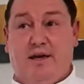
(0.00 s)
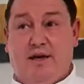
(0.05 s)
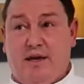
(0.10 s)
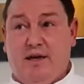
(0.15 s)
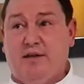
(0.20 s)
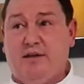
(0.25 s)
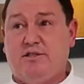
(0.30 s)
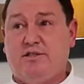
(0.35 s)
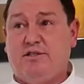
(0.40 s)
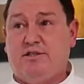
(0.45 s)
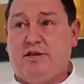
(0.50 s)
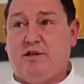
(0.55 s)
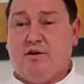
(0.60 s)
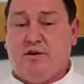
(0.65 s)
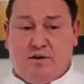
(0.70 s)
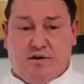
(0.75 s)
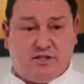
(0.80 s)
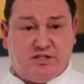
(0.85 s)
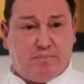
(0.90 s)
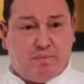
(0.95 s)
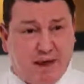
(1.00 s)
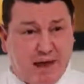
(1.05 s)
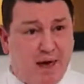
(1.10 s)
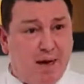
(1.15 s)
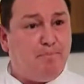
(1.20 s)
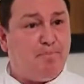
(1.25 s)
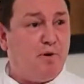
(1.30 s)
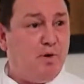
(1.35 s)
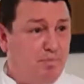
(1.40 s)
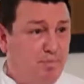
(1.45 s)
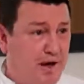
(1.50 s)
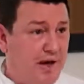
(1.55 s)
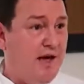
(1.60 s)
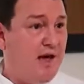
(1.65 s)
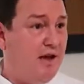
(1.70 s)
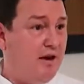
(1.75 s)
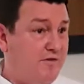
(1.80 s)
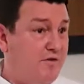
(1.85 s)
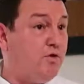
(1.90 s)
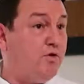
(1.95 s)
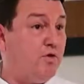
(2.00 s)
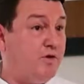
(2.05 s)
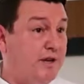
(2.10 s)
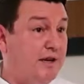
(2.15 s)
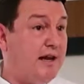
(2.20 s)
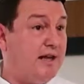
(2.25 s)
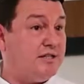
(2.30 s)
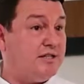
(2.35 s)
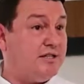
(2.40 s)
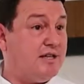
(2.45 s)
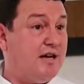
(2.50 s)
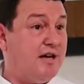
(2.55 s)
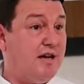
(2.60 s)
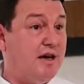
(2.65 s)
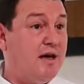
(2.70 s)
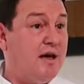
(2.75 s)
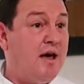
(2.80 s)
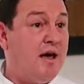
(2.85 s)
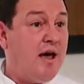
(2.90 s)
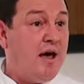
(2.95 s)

it easy to get prepared for the next day.